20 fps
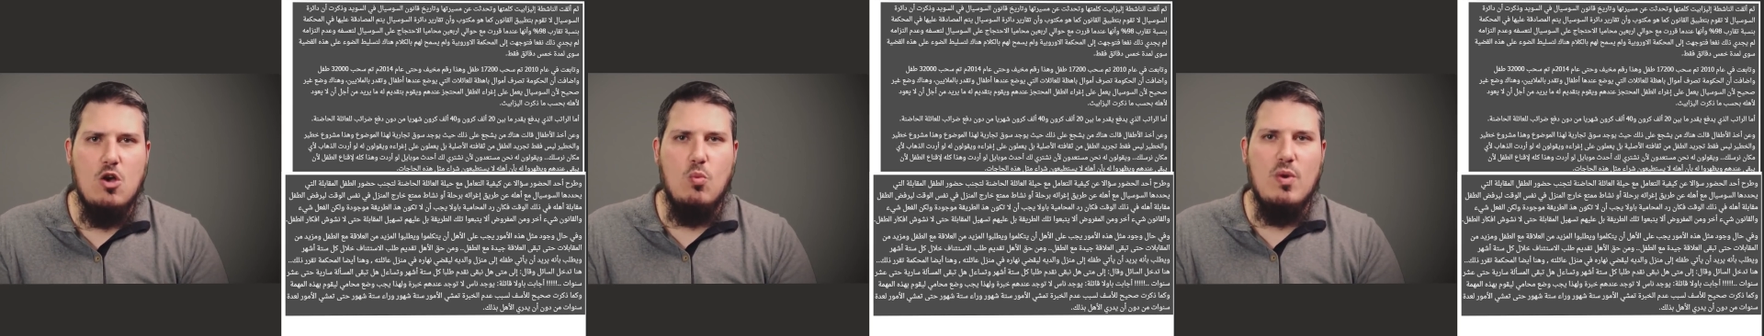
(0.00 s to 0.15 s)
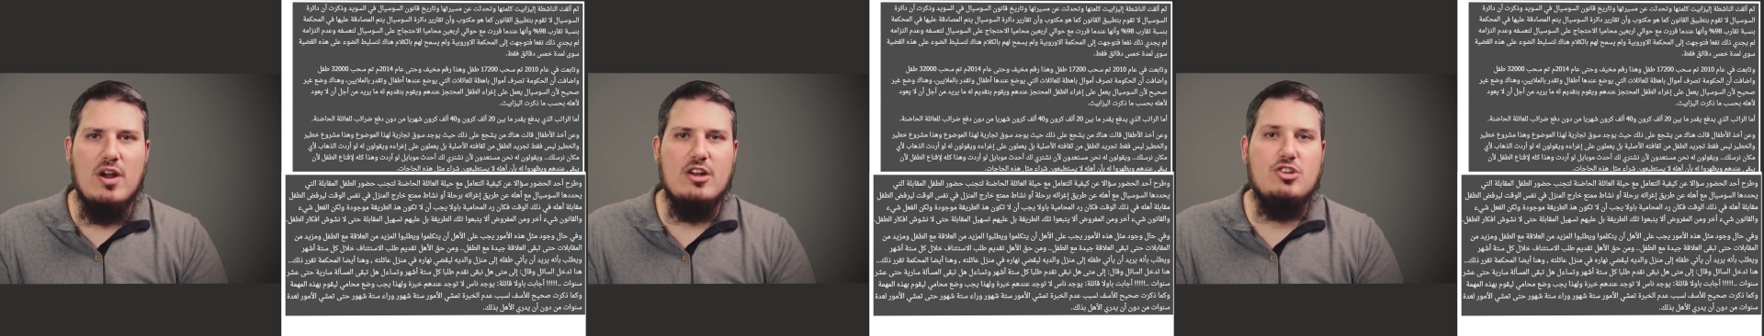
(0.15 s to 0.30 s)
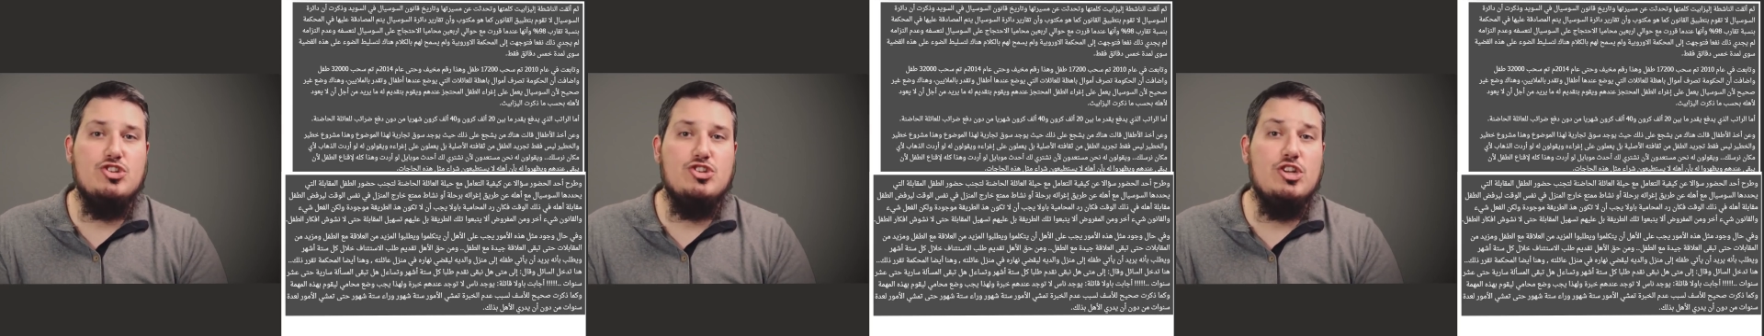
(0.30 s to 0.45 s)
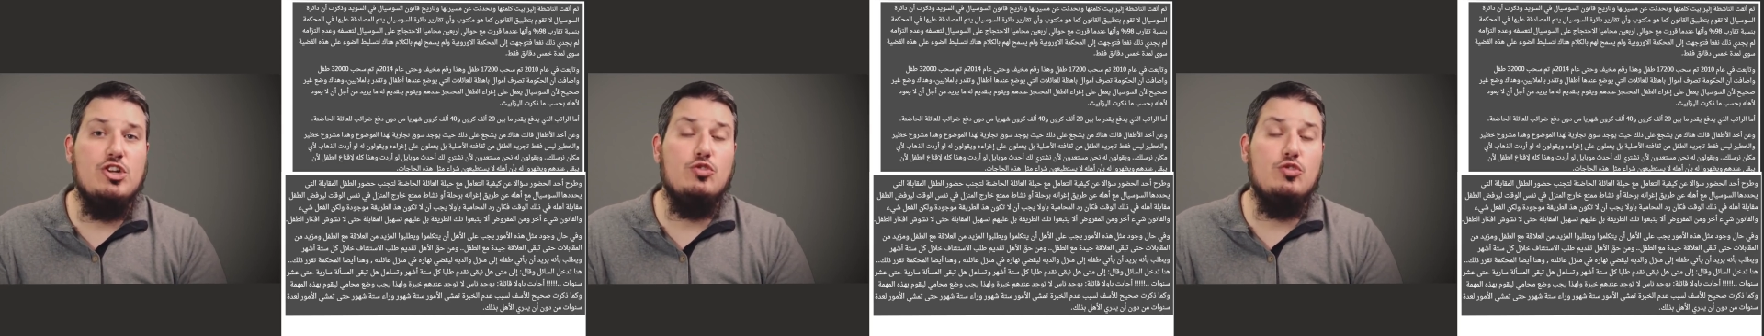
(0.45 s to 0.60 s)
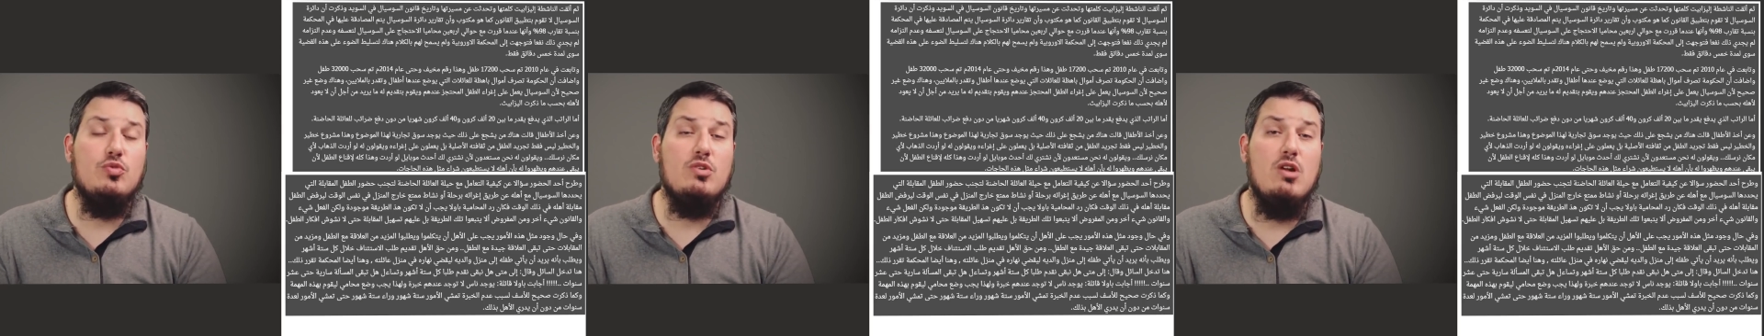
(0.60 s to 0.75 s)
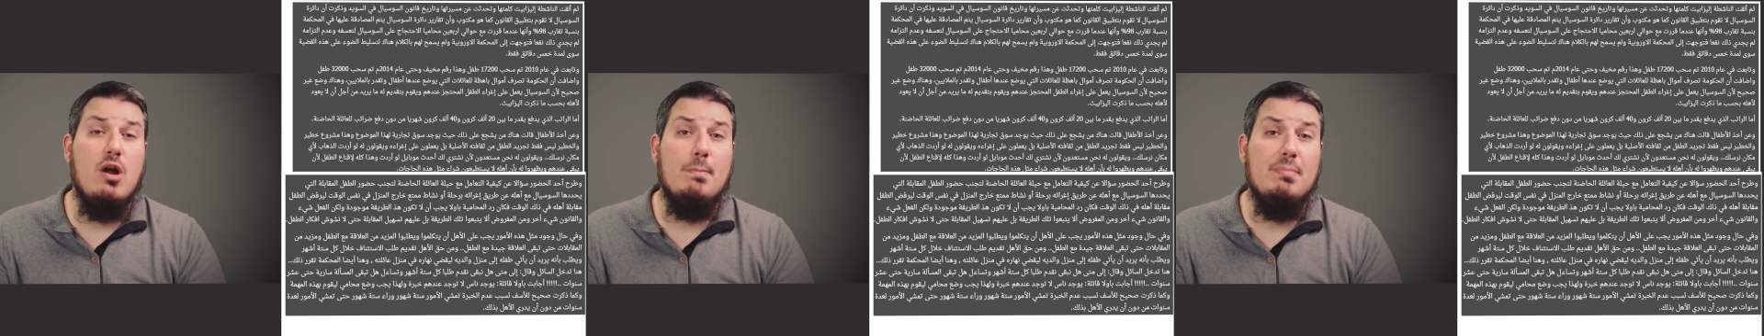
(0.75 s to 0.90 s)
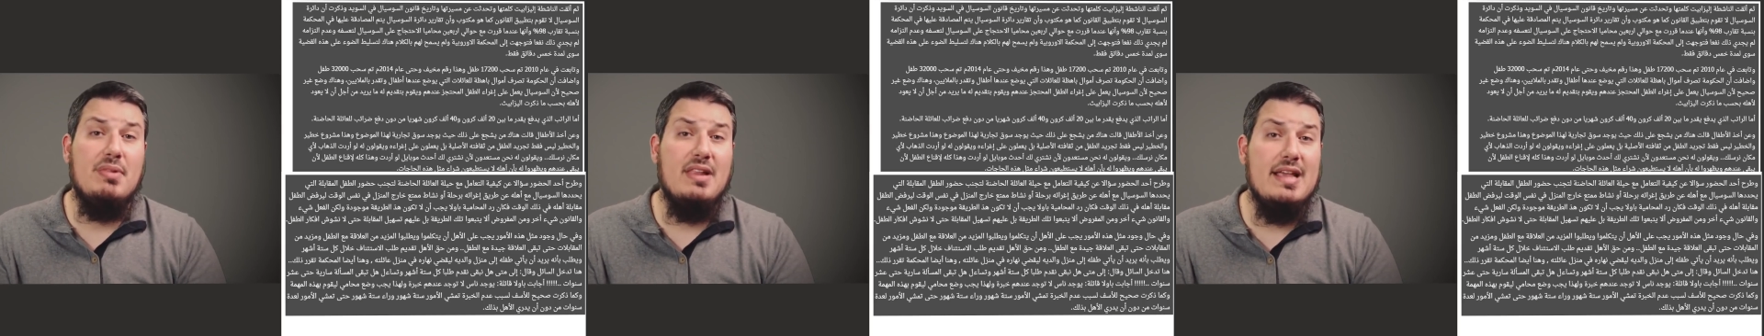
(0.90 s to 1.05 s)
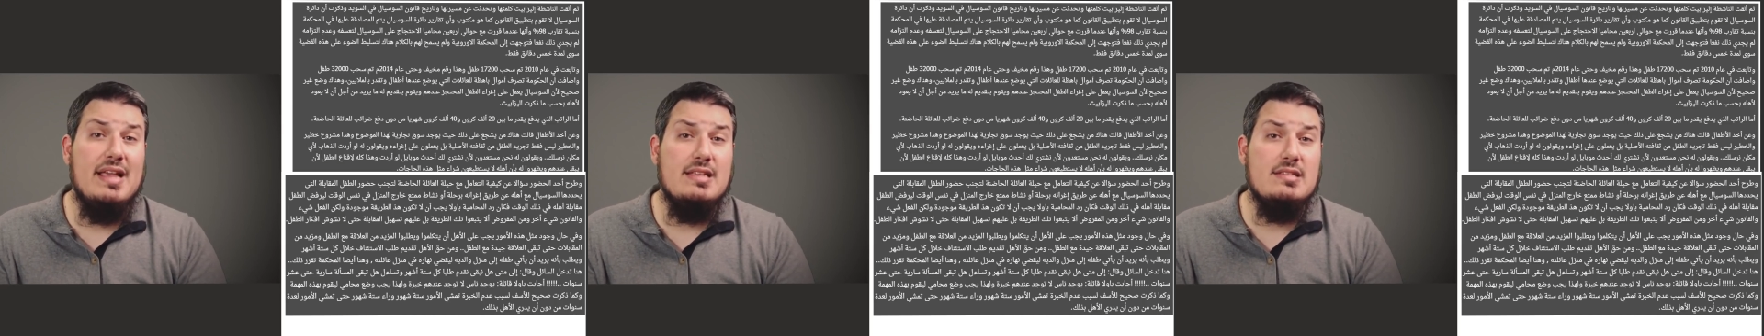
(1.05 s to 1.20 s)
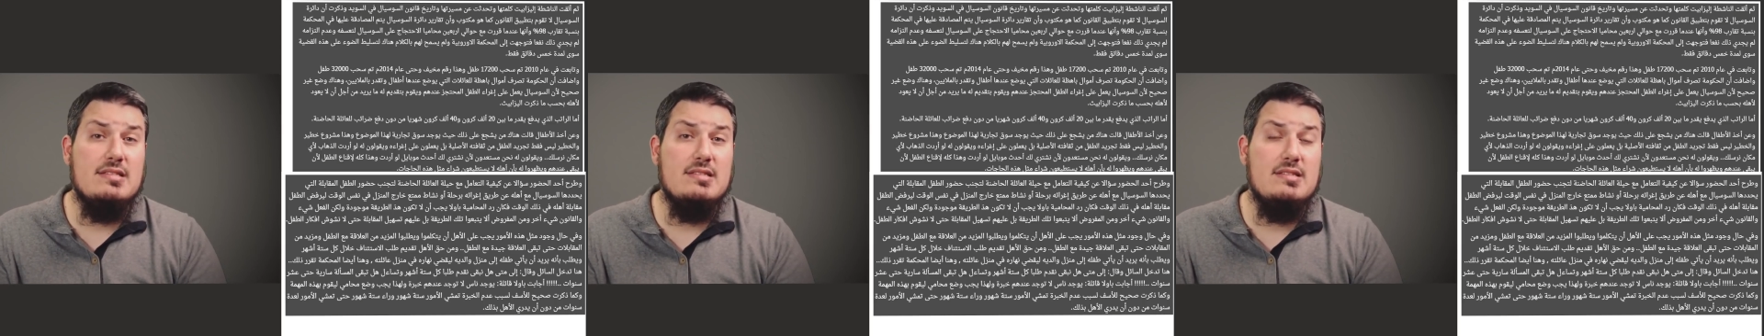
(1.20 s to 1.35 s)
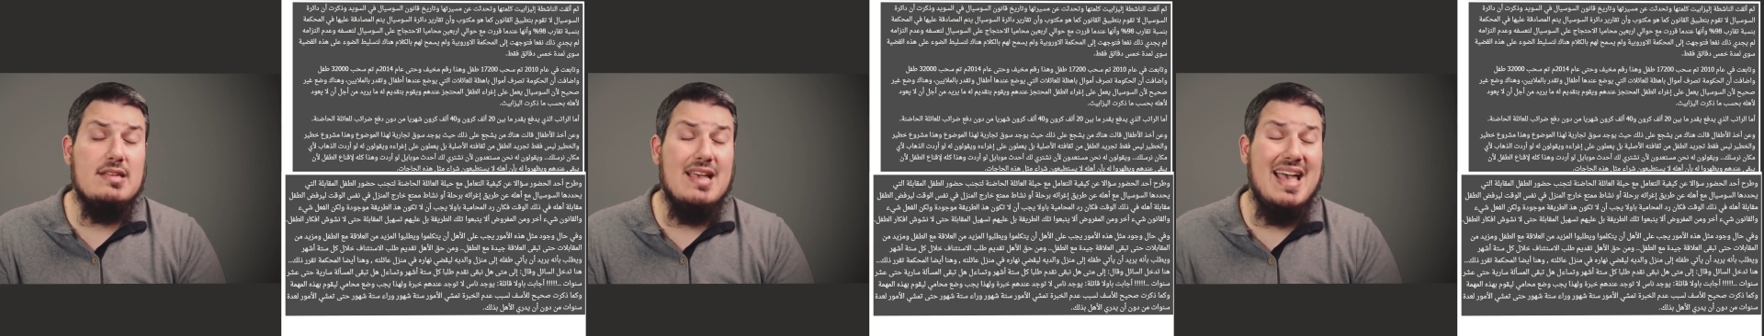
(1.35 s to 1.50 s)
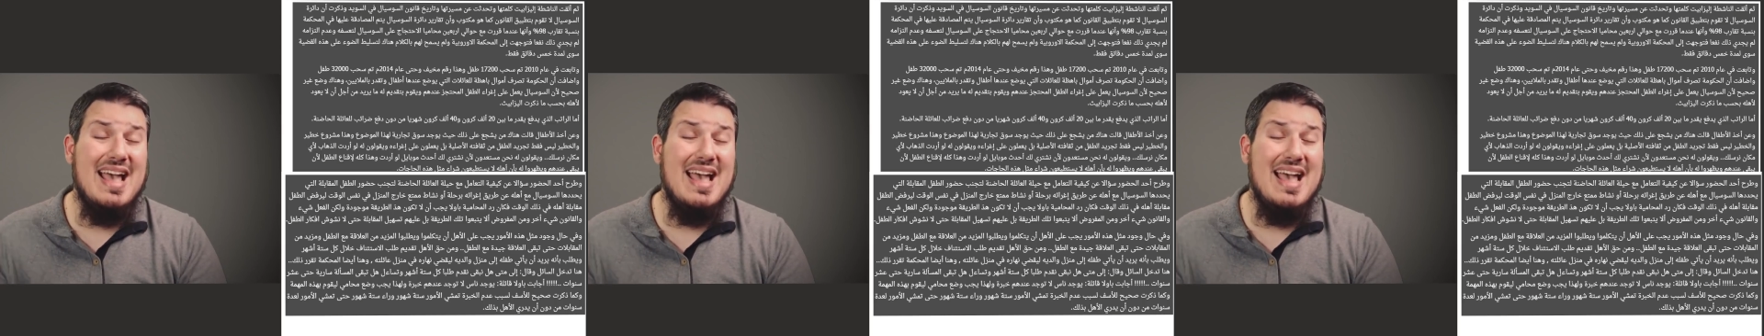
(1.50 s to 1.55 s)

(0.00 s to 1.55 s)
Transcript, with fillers: where children are placed,